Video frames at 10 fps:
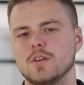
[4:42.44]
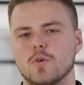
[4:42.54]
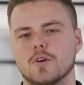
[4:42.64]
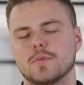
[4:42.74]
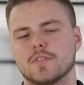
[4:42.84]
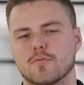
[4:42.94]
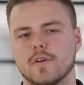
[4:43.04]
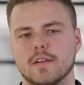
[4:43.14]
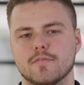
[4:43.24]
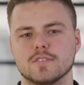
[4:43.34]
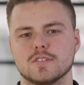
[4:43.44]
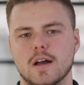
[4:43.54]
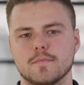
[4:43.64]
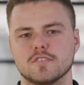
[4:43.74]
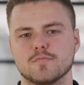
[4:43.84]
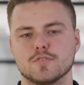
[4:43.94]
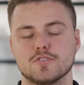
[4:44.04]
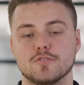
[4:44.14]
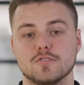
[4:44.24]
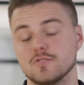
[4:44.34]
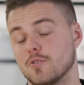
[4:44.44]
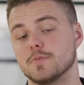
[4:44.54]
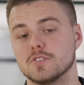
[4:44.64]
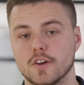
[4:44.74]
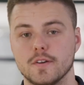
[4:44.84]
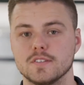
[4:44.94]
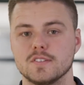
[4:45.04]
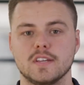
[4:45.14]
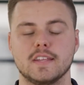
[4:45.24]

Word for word: to work with three different types of producers or personas